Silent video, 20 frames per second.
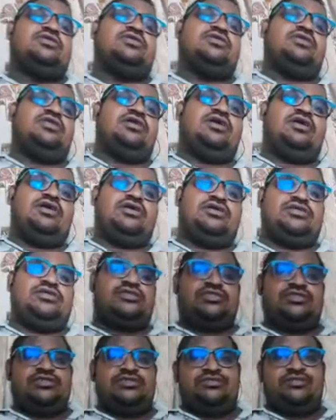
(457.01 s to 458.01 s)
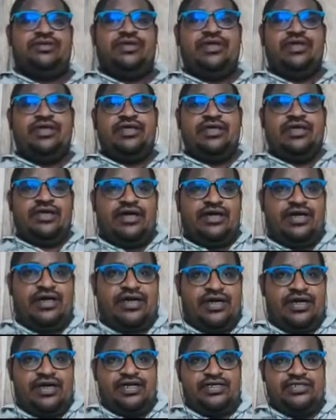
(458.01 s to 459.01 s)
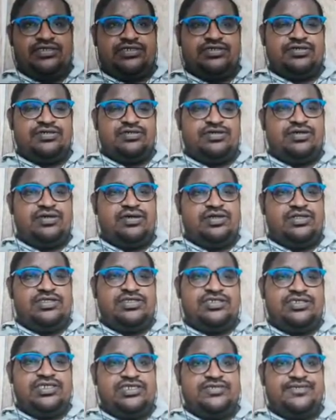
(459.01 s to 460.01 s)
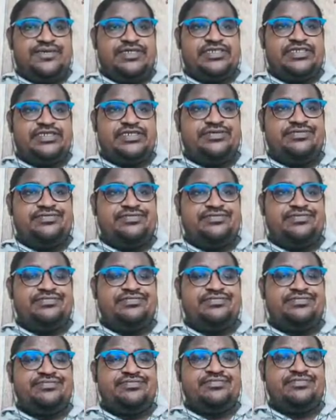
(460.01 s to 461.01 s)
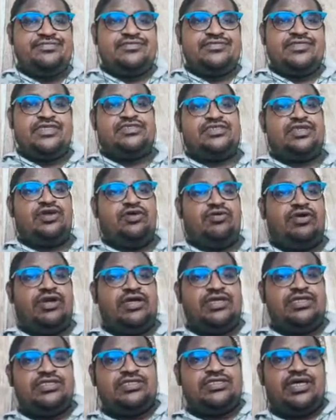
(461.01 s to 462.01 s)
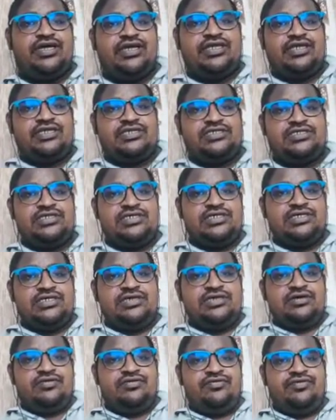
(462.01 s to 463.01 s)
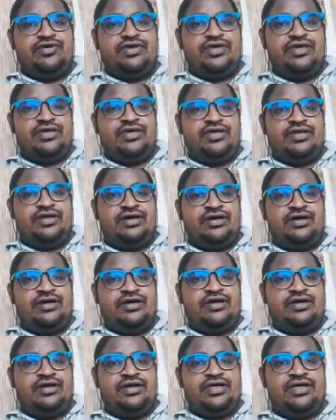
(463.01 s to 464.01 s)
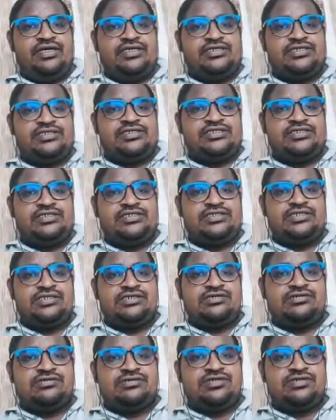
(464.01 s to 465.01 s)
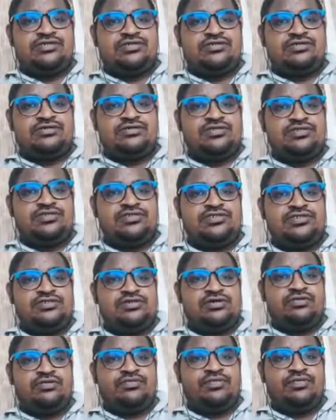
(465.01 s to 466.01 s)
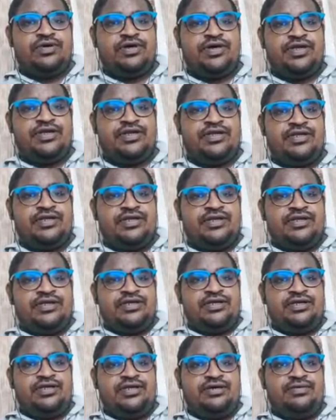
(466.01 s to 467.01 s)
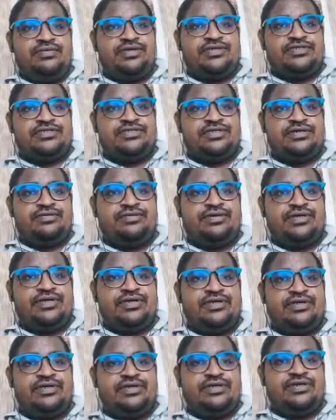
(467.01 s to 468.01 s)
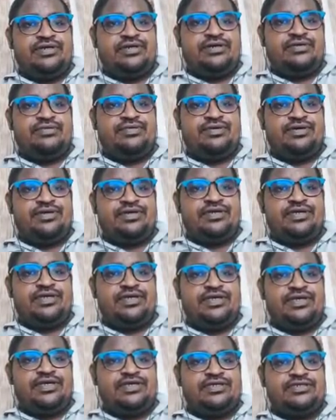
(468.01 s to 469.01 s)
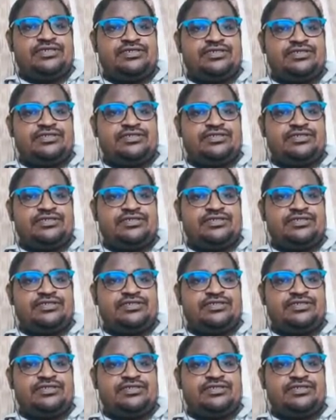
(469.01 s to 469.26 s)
Ln d by R dash. So do you got this expression? Yes. Now what is R dash? Where R dash is equal to 0.7788